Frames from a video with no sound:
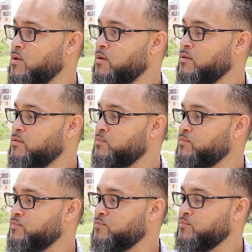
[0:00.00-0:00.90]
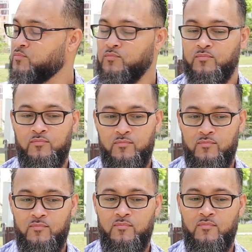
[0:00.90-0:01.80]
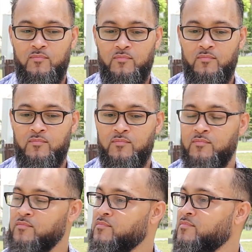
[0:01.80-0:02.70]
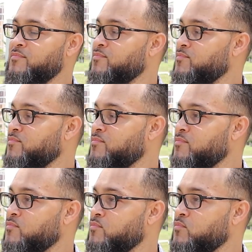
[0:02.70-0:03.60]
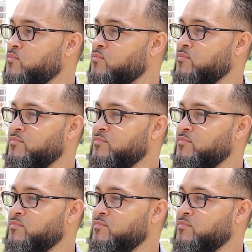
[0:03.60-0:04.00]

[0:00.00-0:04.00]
The person shown says nothing.